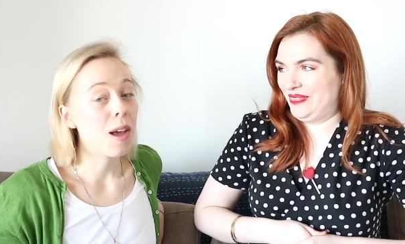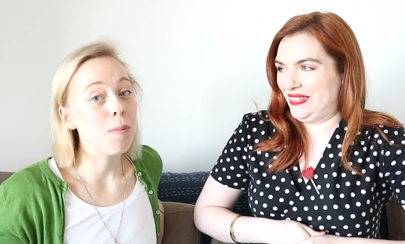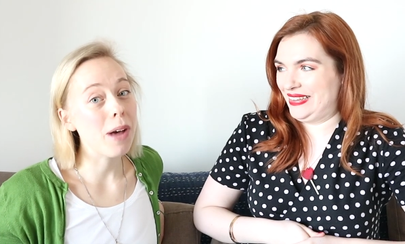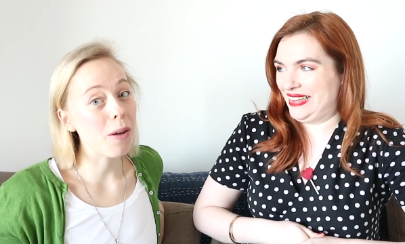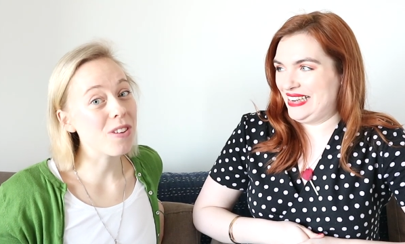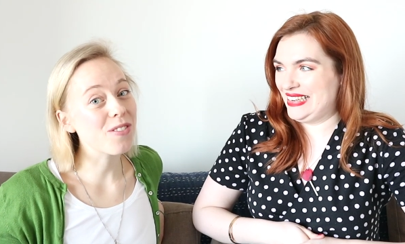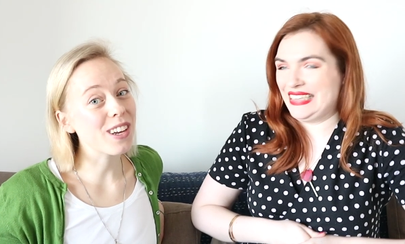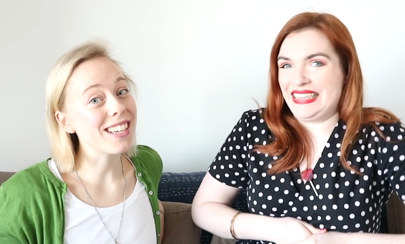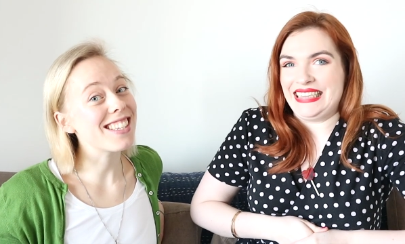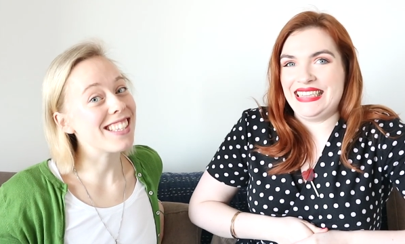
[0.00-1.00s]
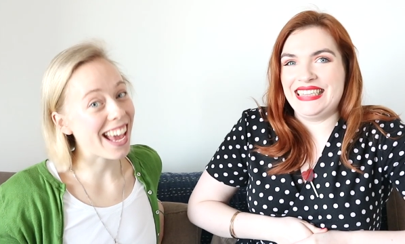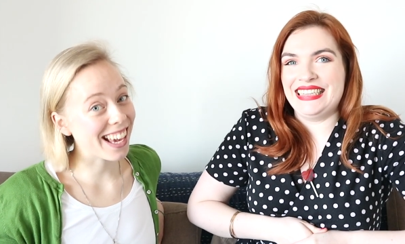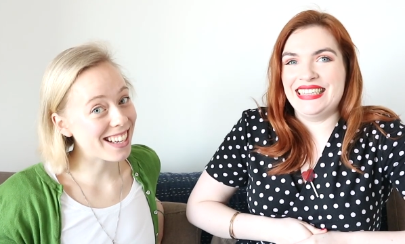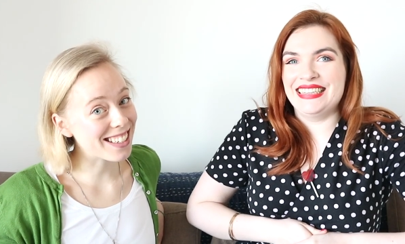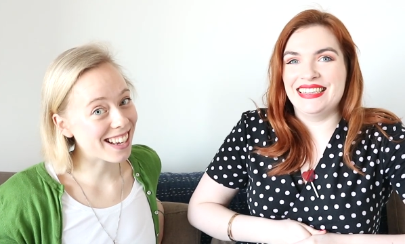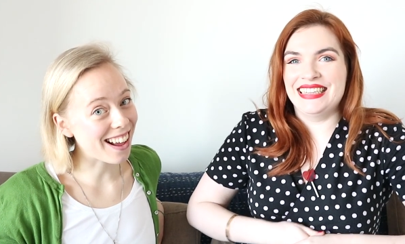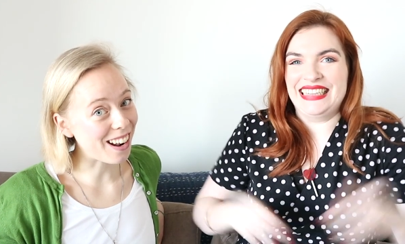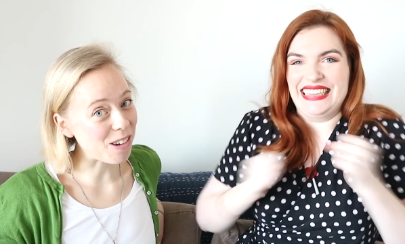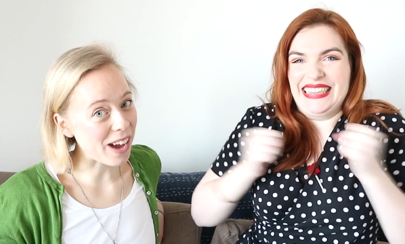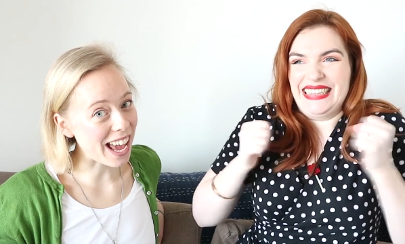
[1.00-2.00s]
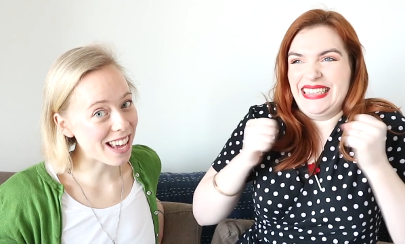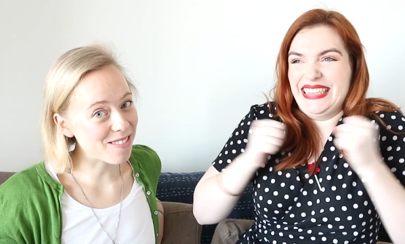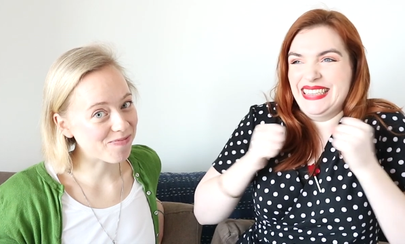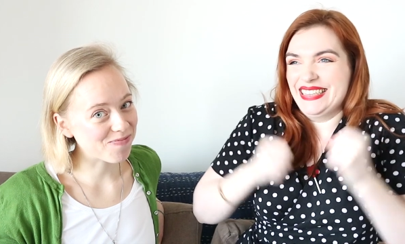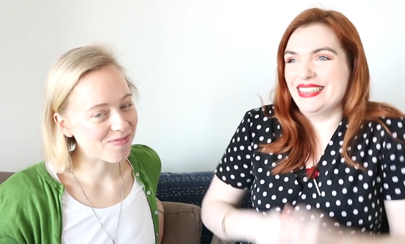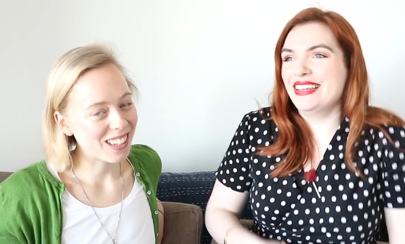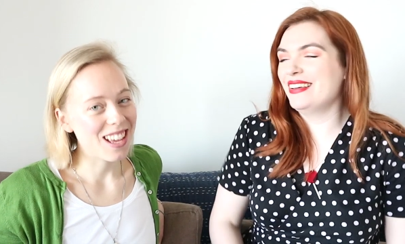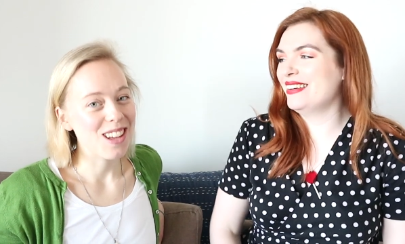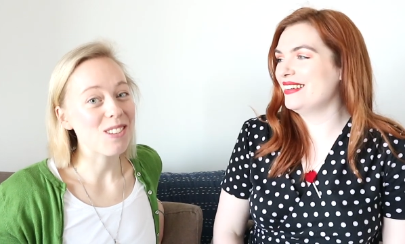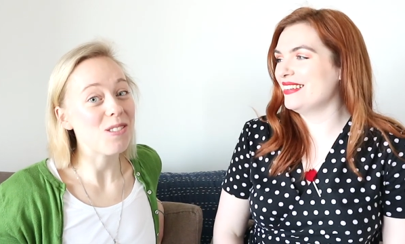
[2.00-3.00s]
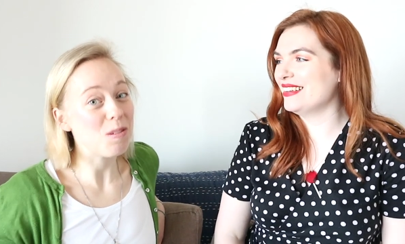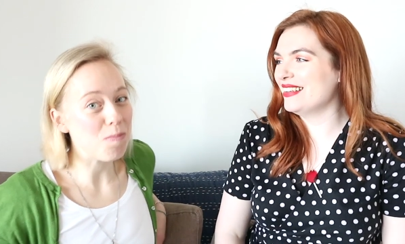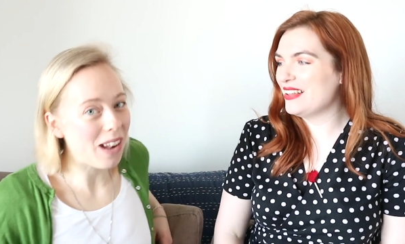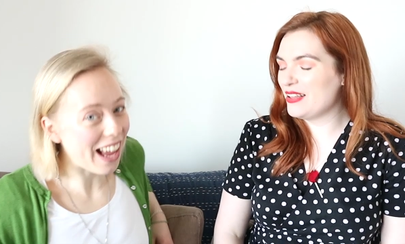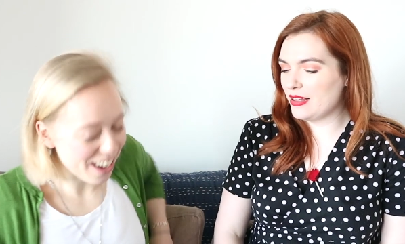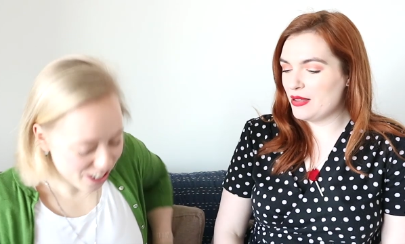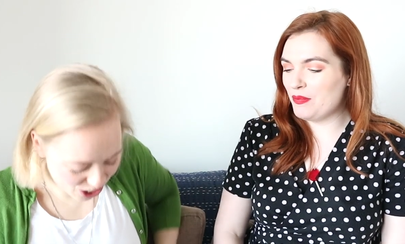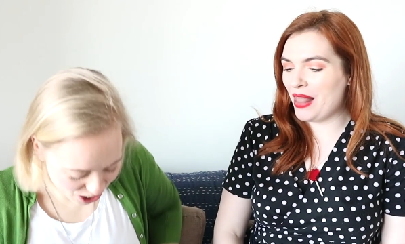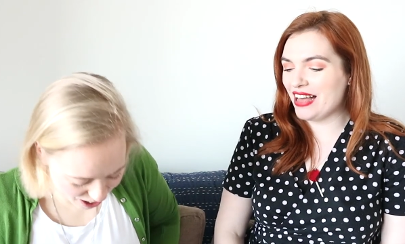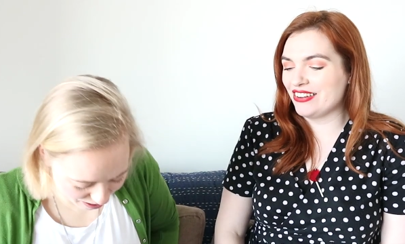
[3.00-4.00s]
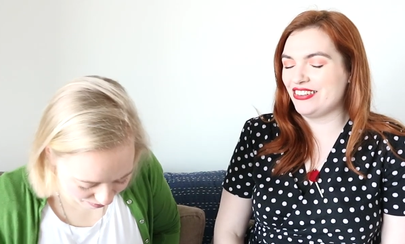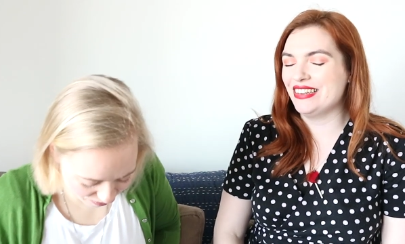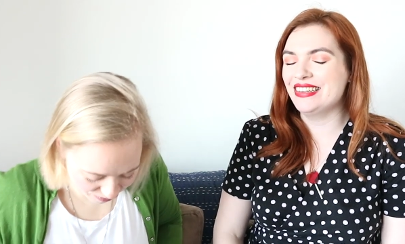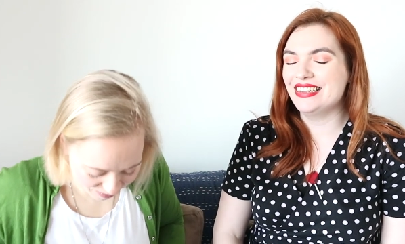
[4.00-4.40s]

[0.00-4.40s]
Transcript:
Speaker 1: But we've got a second colorway called blush. Blush.